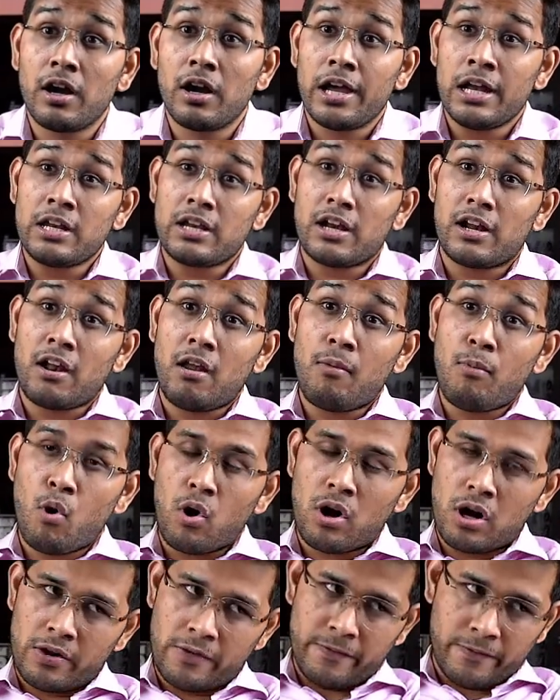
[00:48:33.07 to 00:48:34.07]
in club
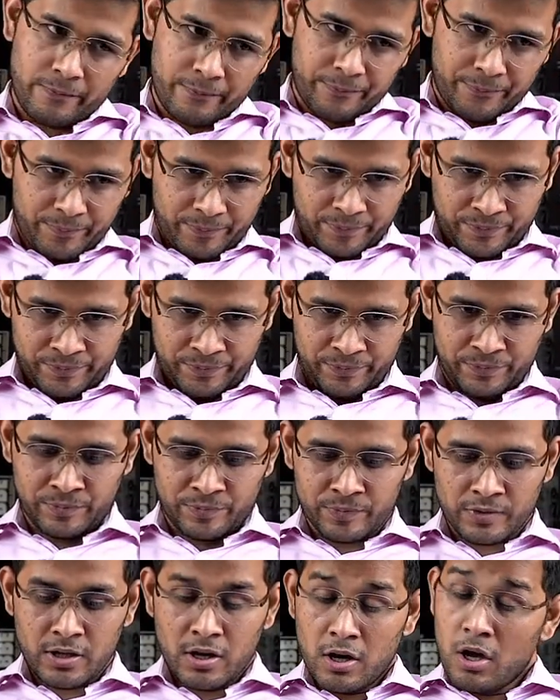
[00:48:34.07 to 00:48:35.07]
order?
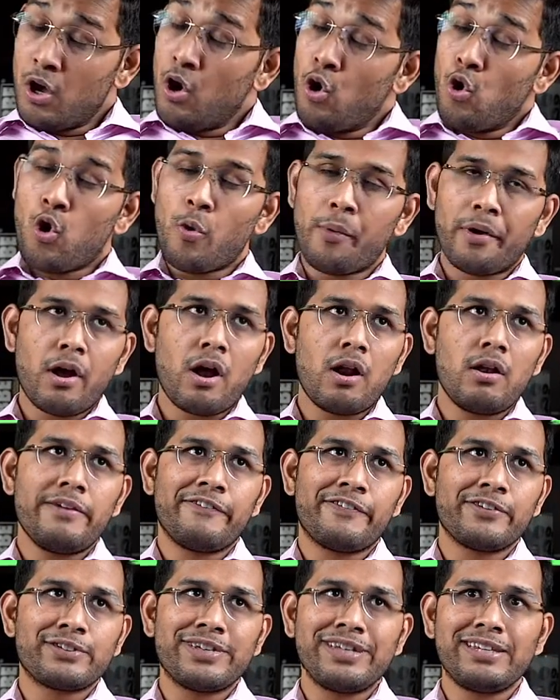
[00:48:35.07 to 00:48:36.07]
Overall,
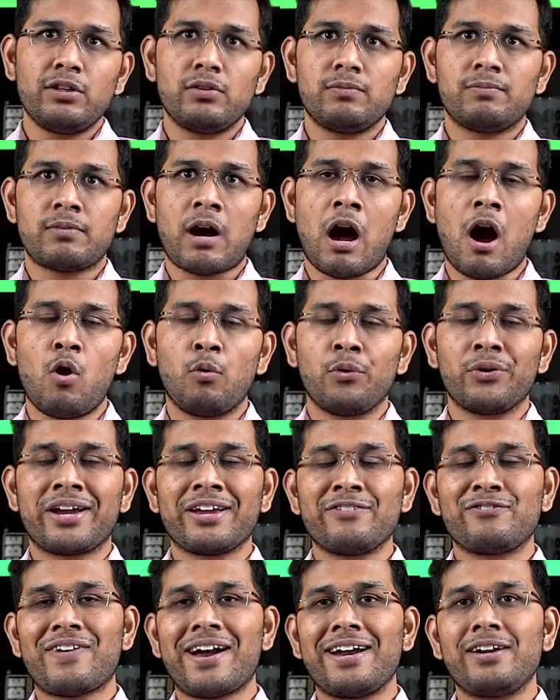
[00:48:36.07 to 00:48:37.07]
if you see the how you
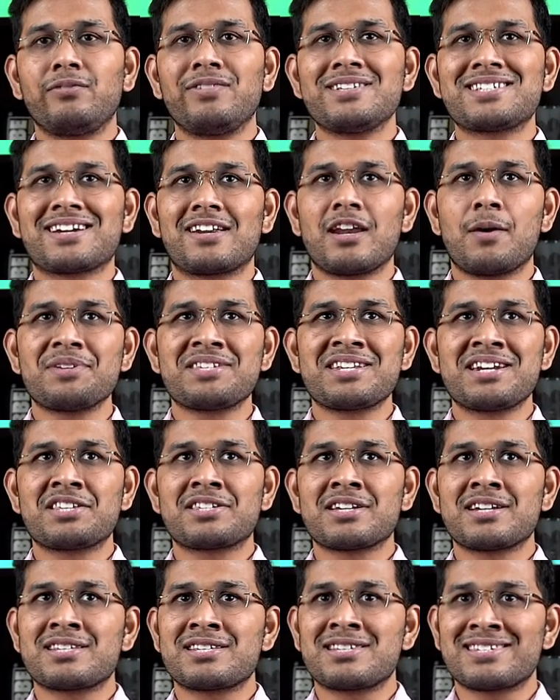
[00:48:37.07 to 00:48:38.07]
can find which club is
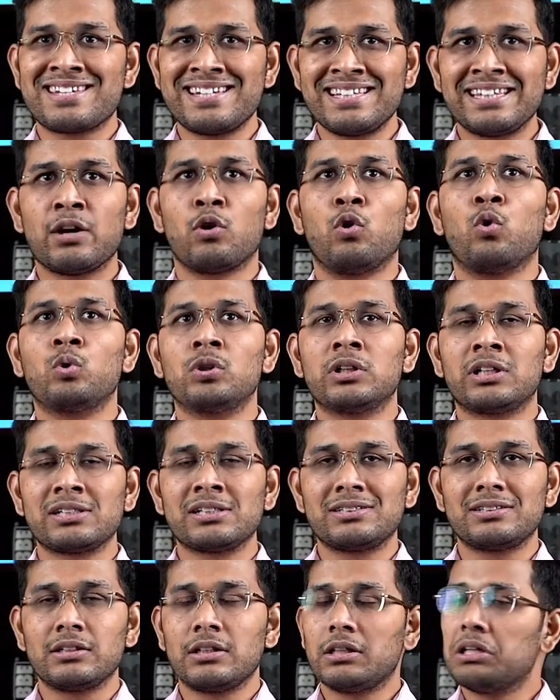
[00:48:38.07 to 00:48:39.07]
richest, see their
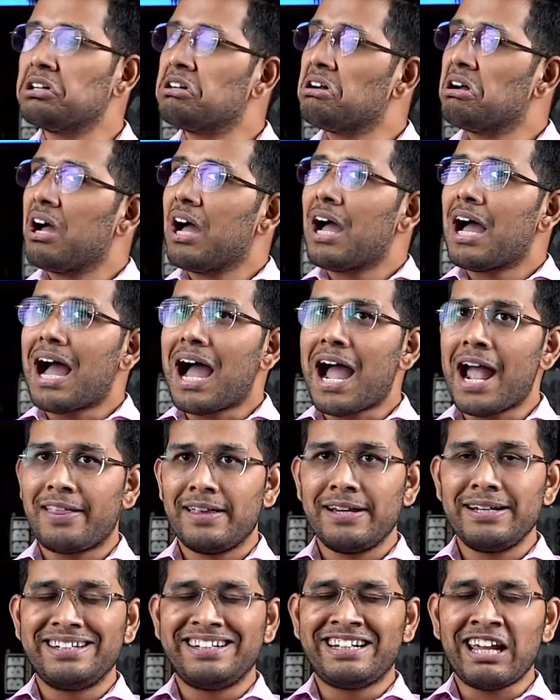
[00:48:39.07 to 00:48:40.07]
owners. I
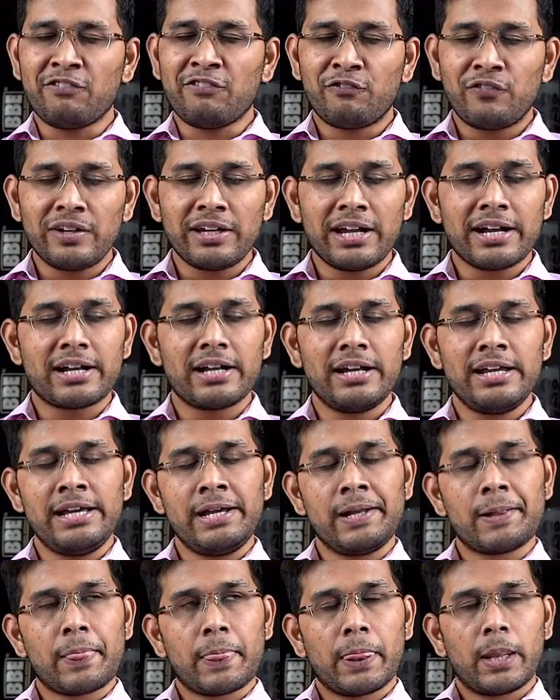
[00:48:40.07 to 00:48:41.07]
think
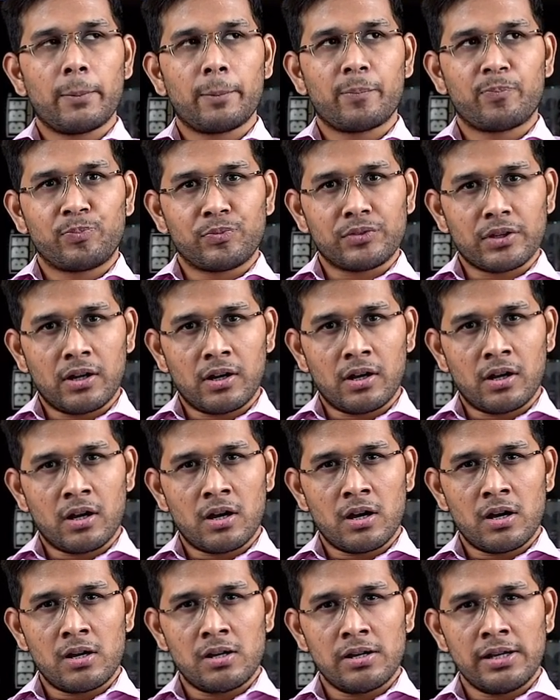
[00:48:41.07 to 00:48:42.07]
definitely in
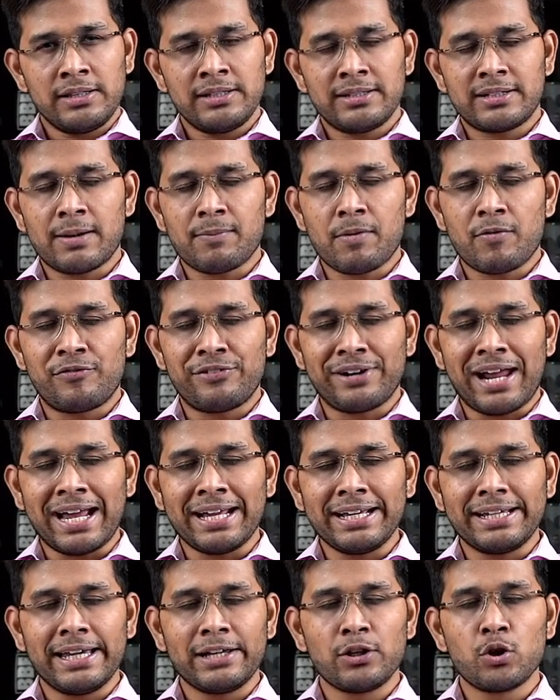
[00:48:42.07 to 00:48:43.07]
the term of
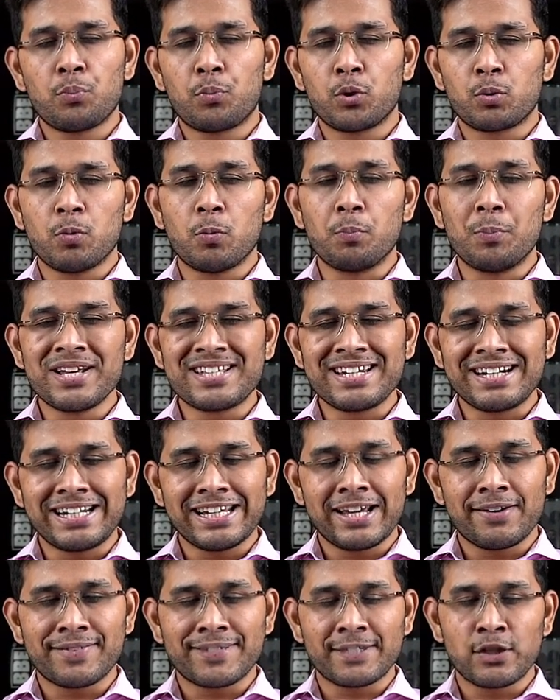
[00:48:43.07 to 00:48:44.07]
ranking, you put Mumbai
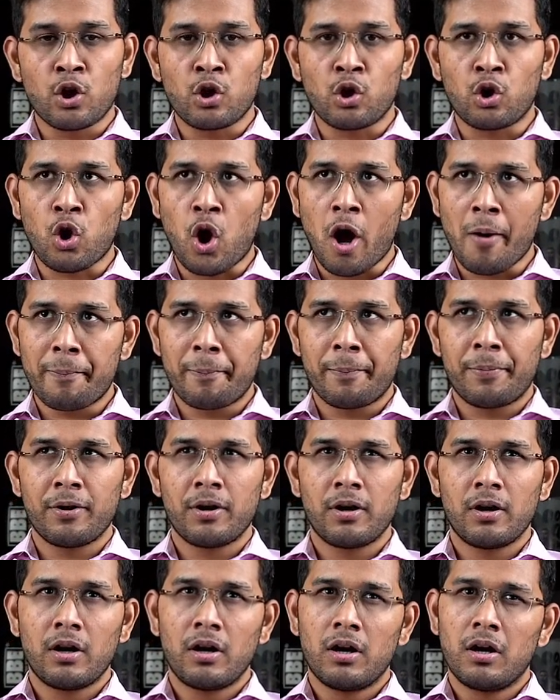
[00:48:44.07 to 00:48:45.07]
City FC on top.